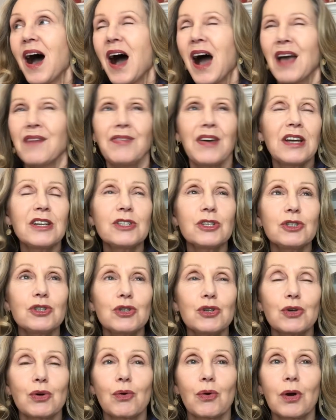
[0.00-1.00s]
I found a
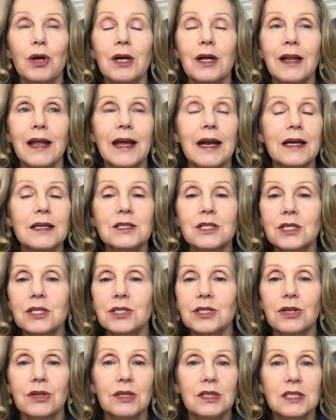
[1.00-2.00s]
tutorial and I just
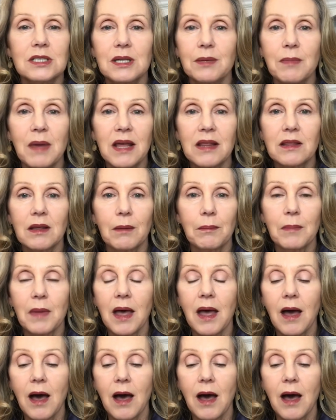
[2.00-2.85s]
started to make them.